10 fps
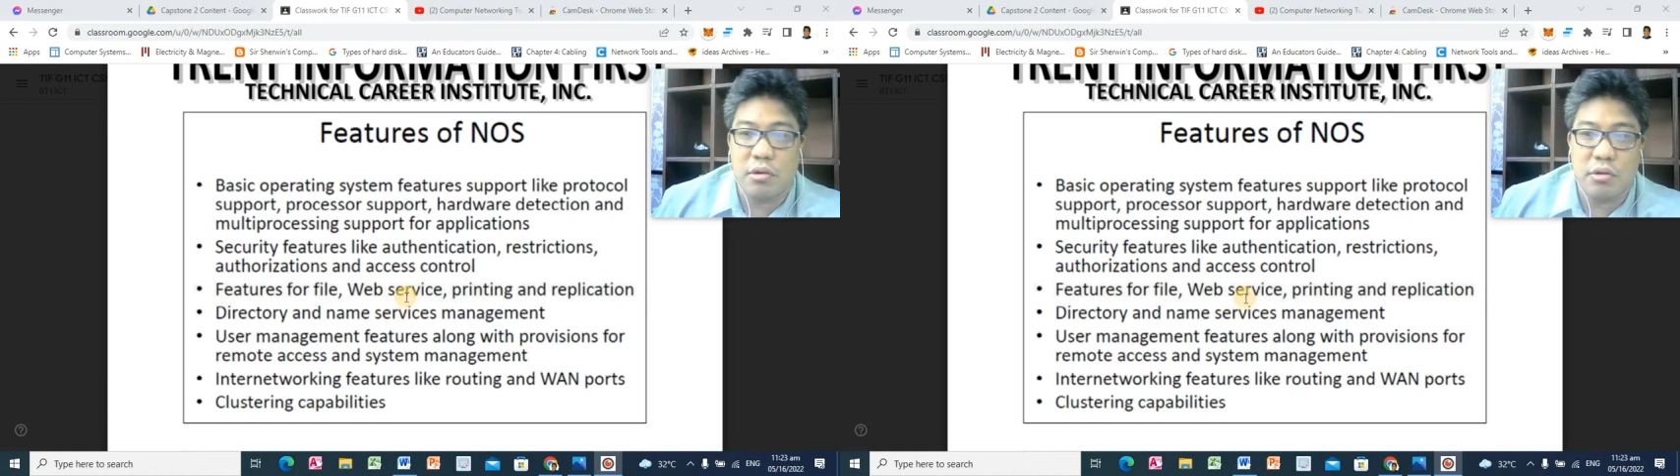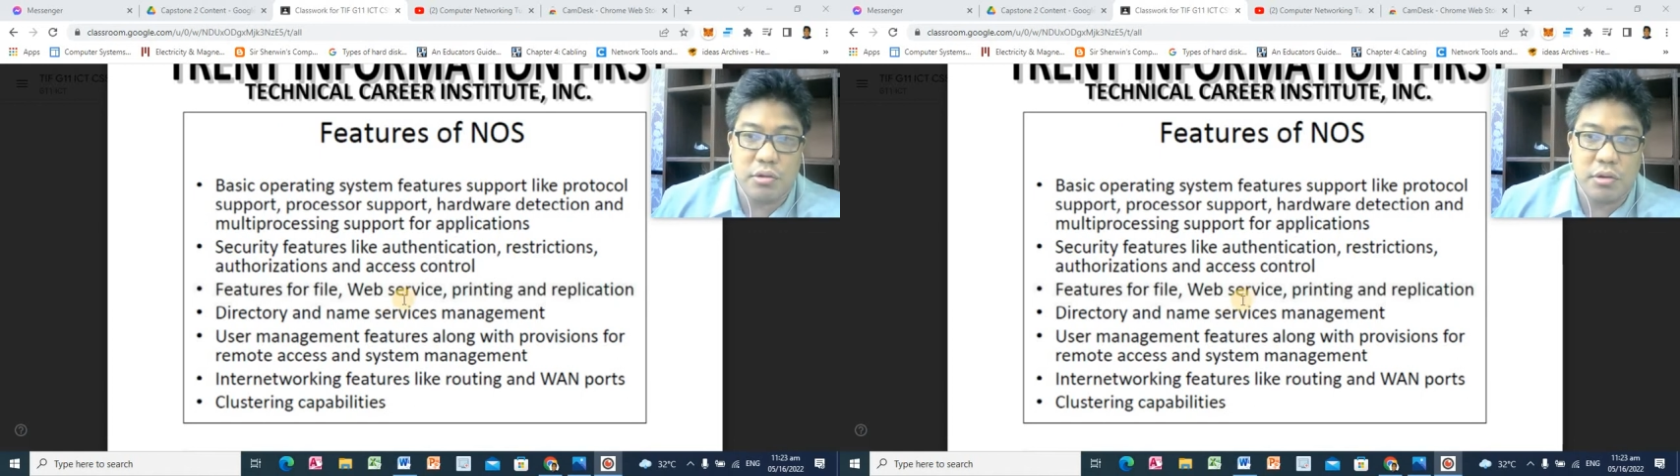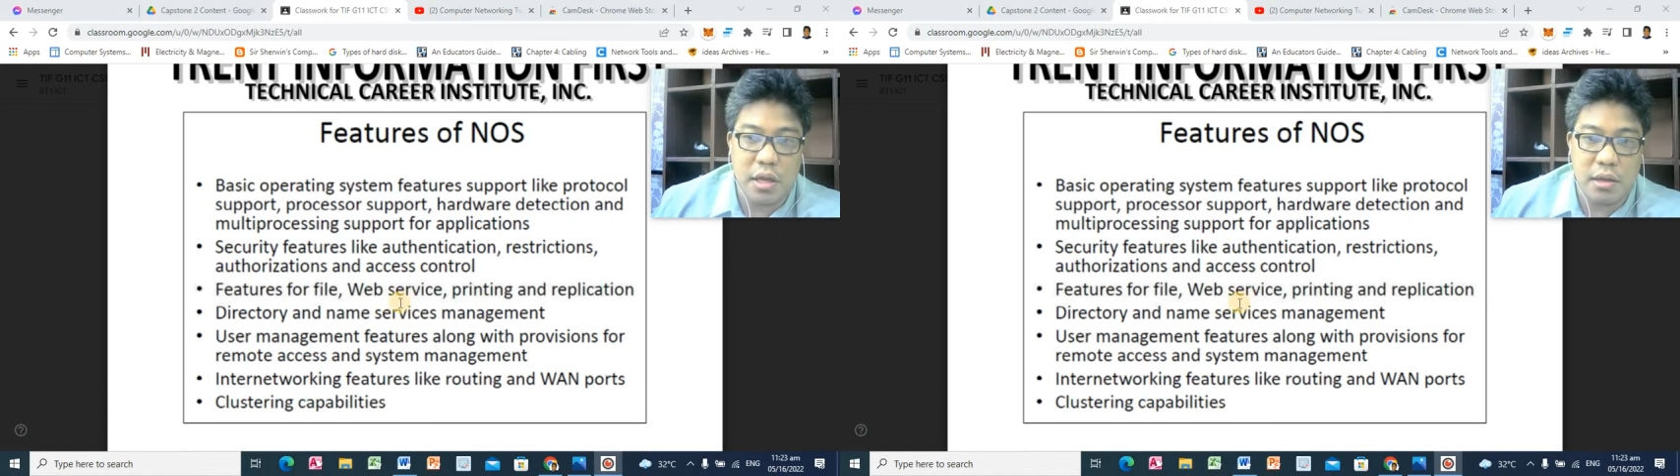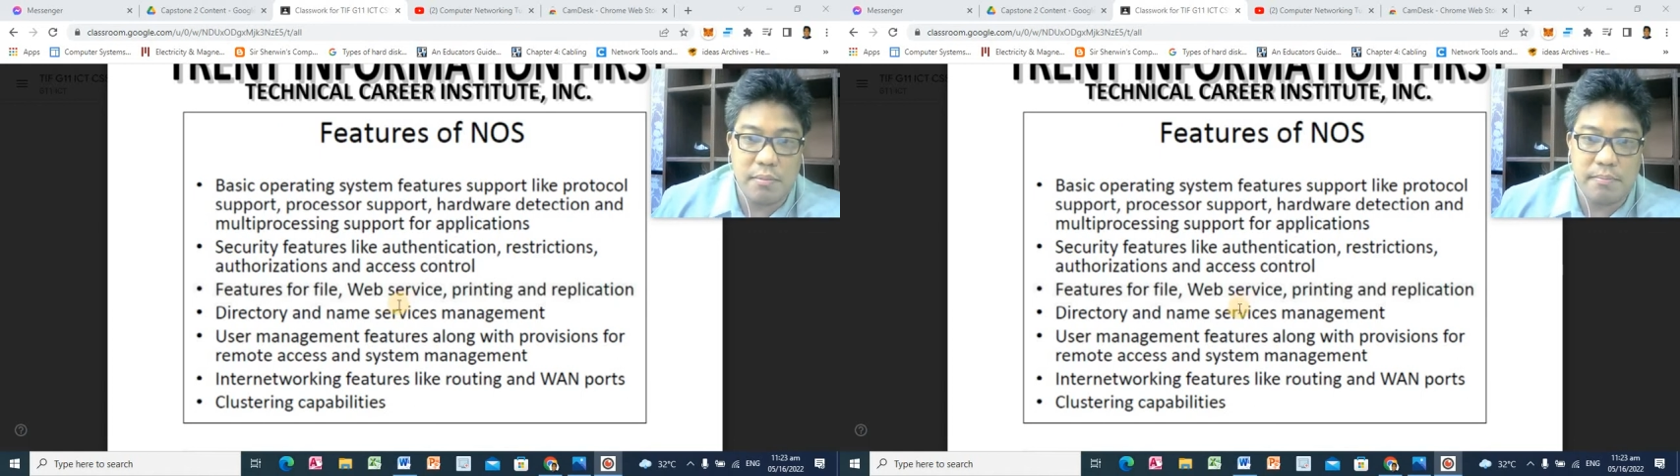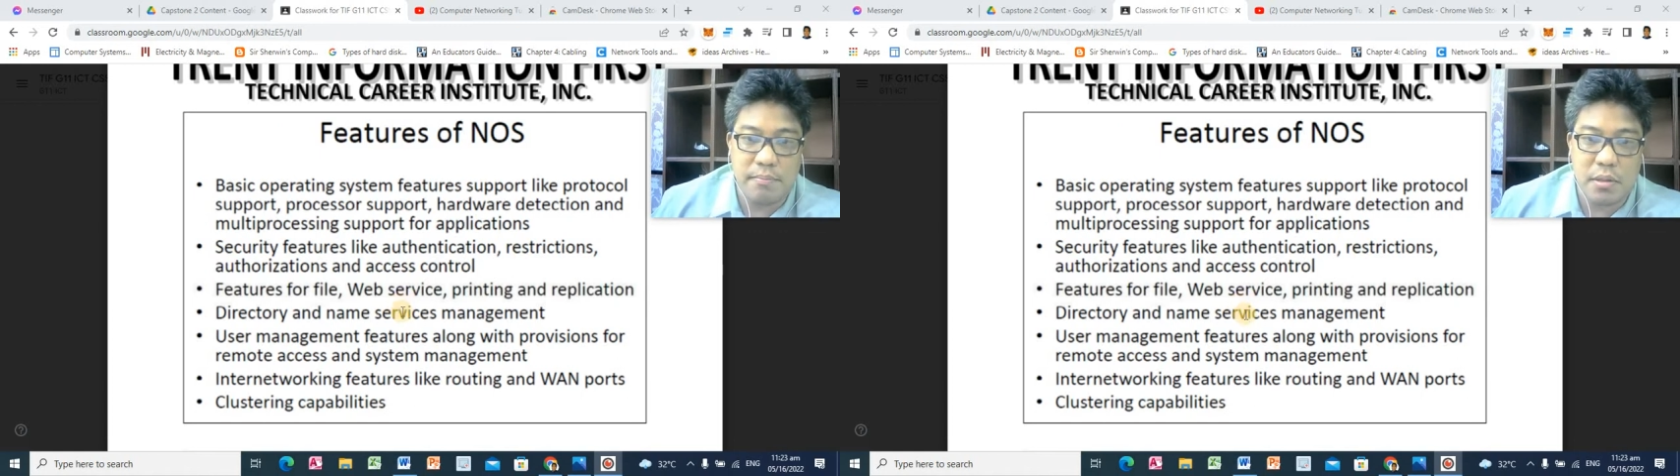
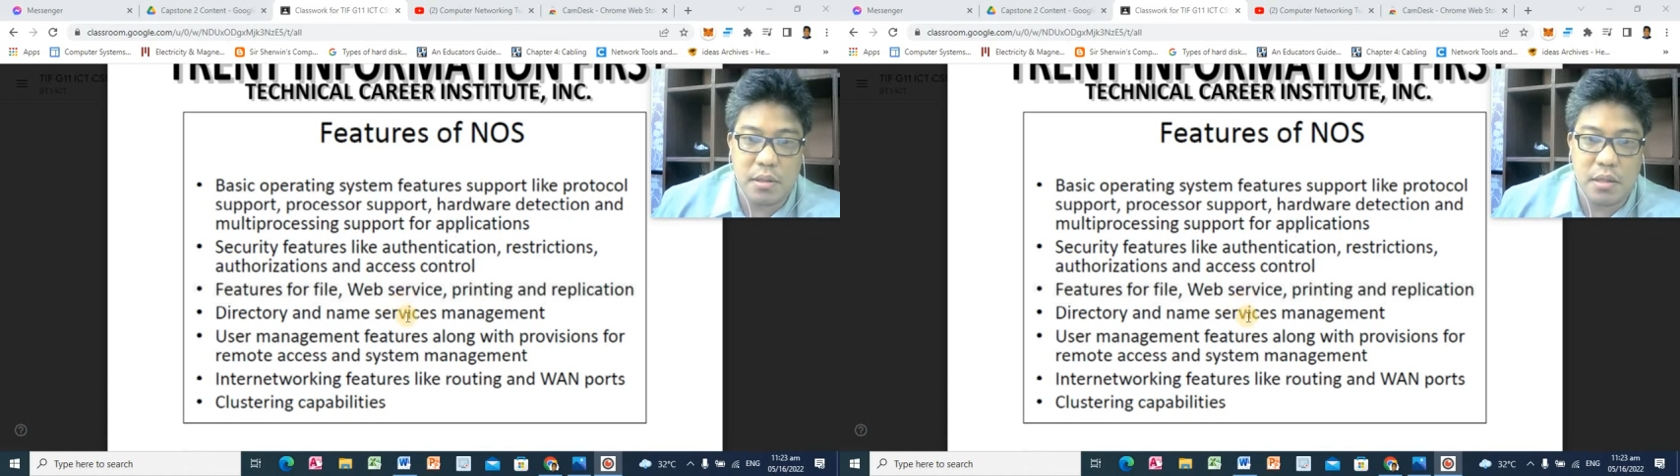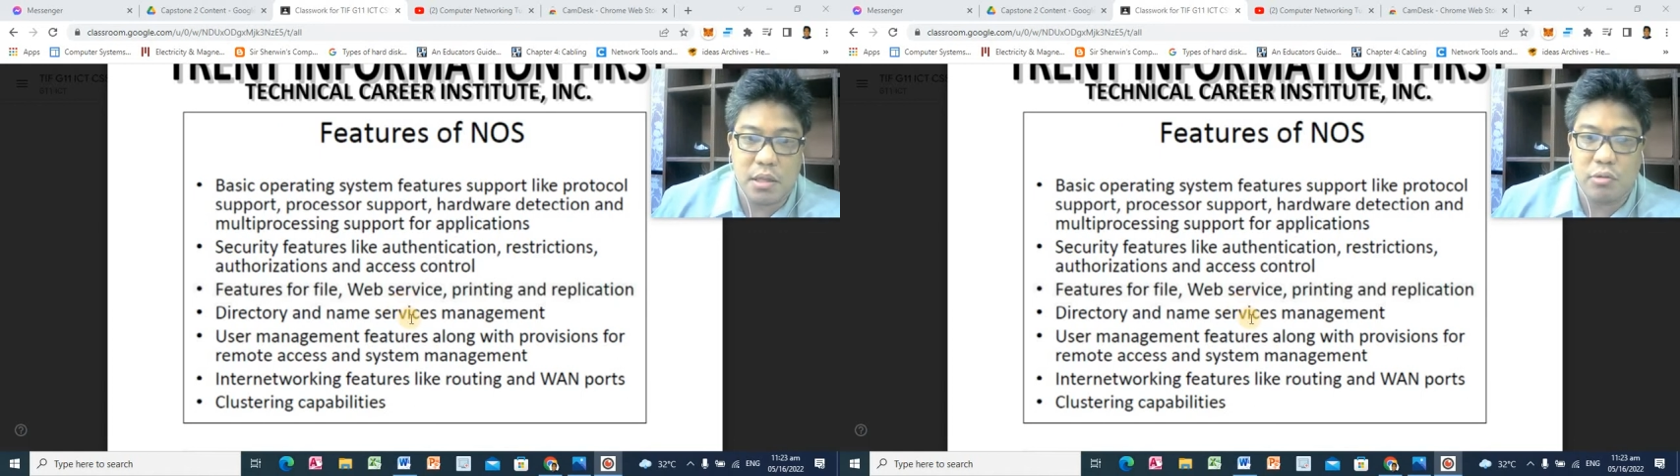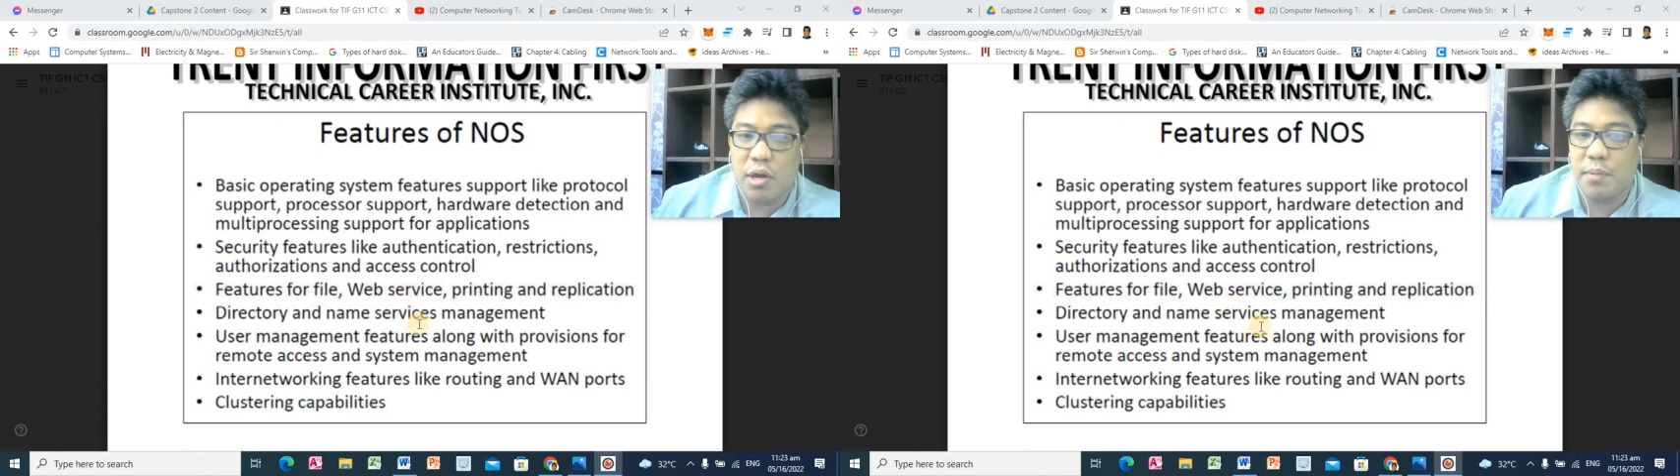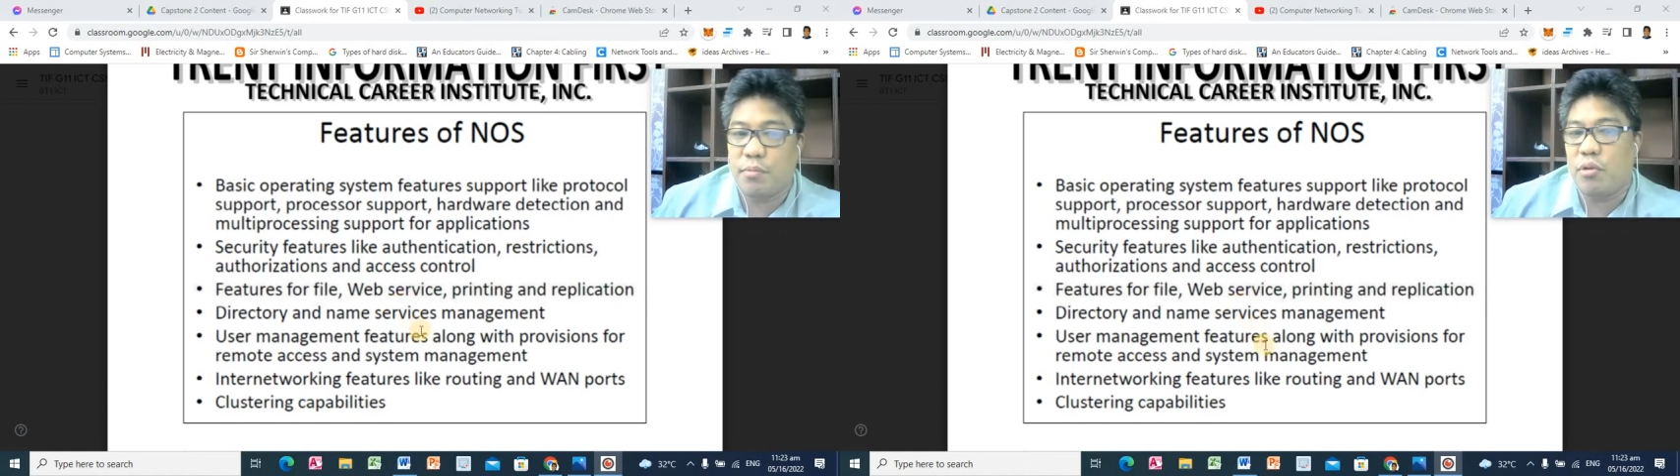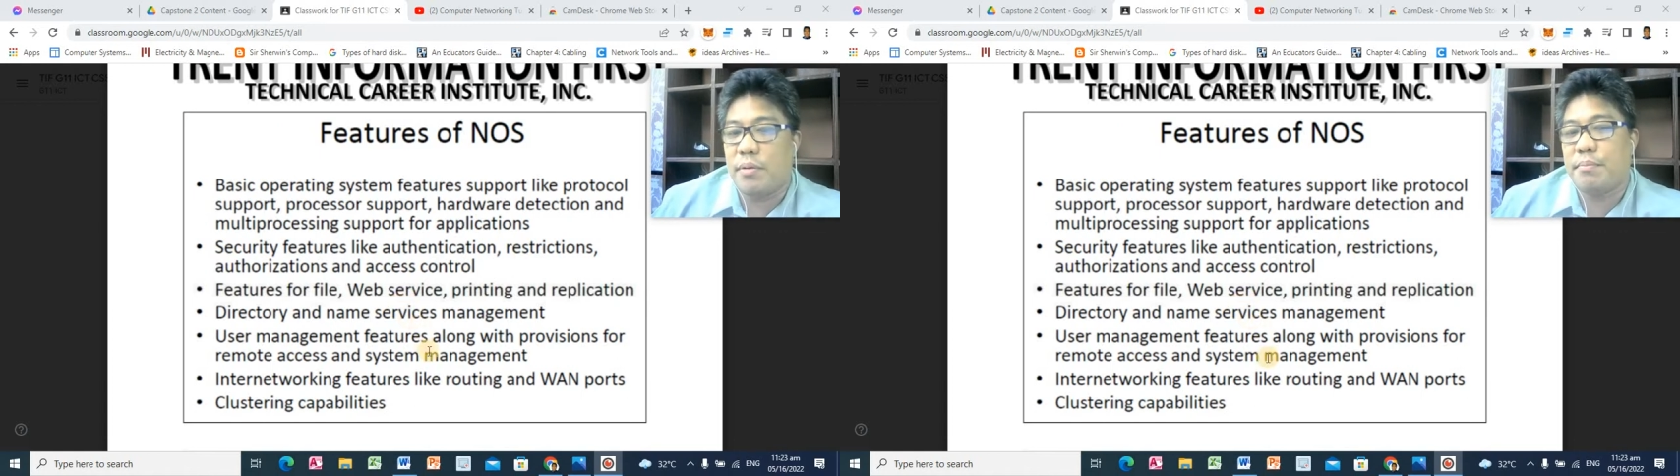username that you have
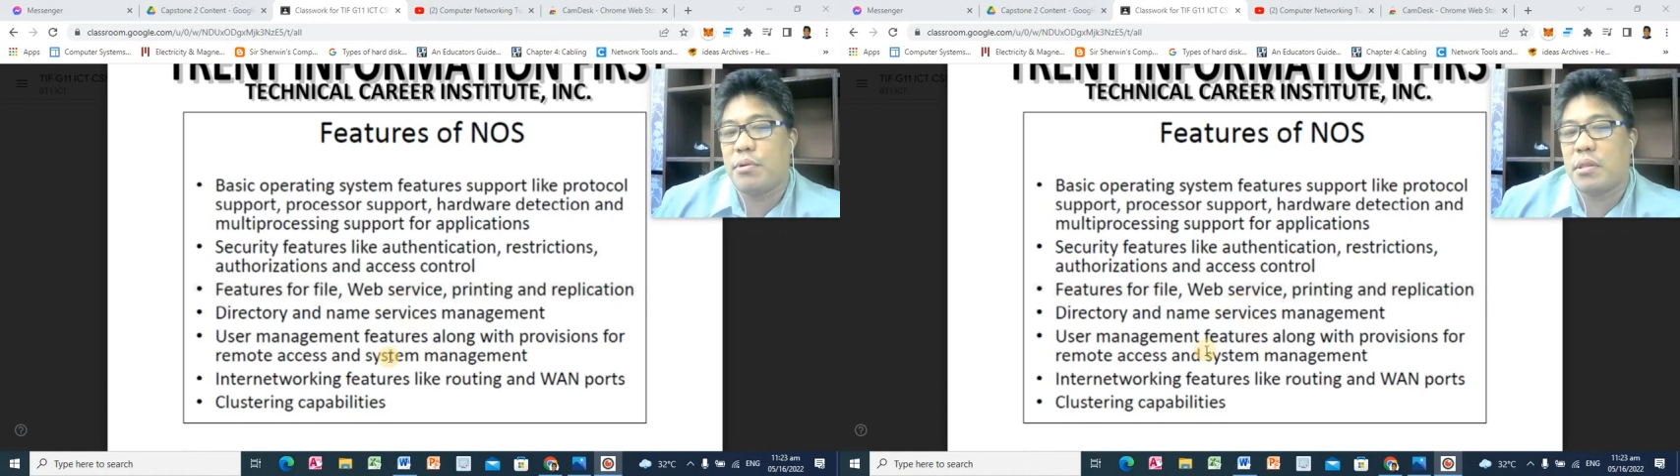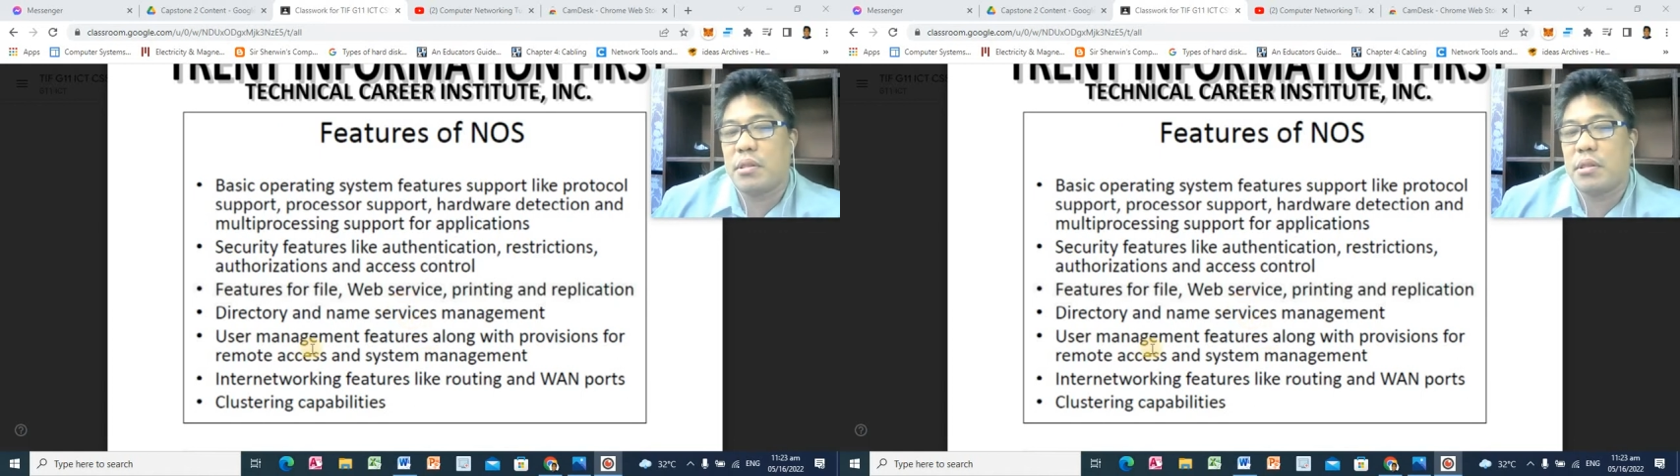to input.